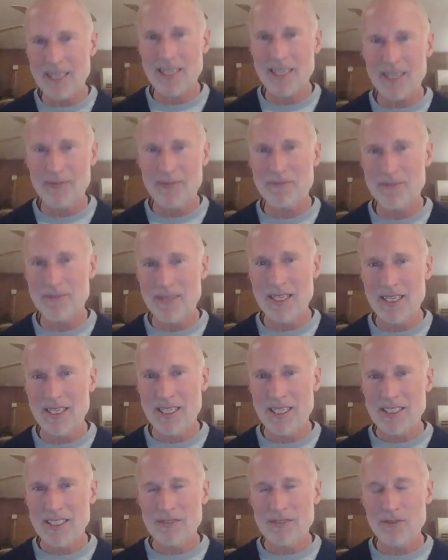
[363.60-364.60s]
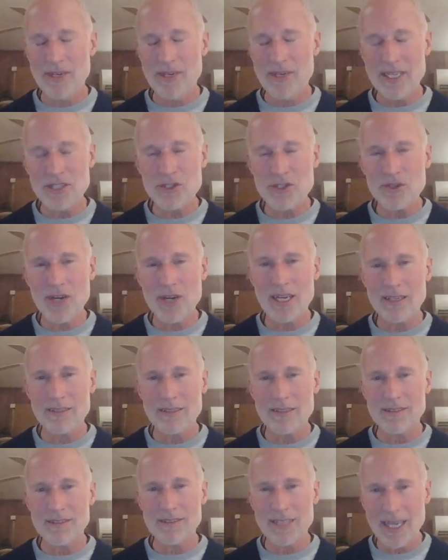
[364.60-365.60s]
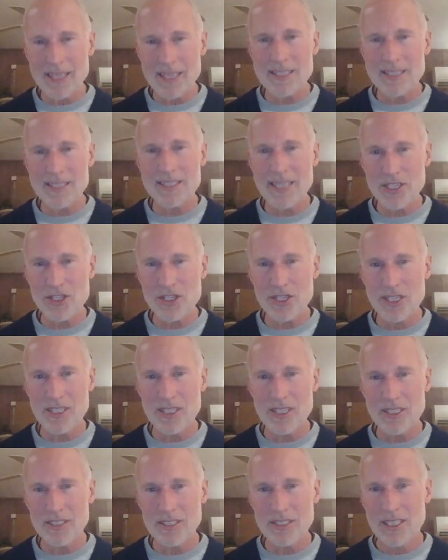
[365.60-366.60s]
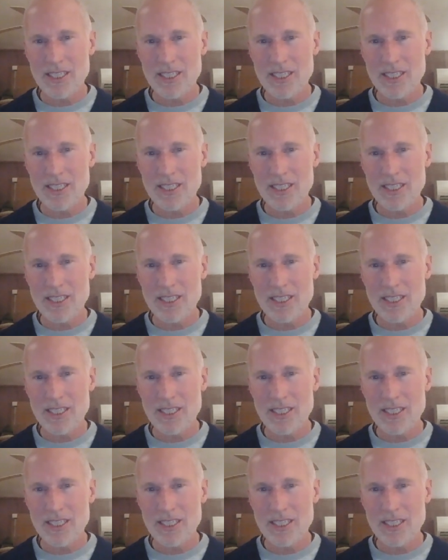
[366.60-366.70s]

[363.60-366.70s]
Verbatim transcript: um, RaceTrac gas station,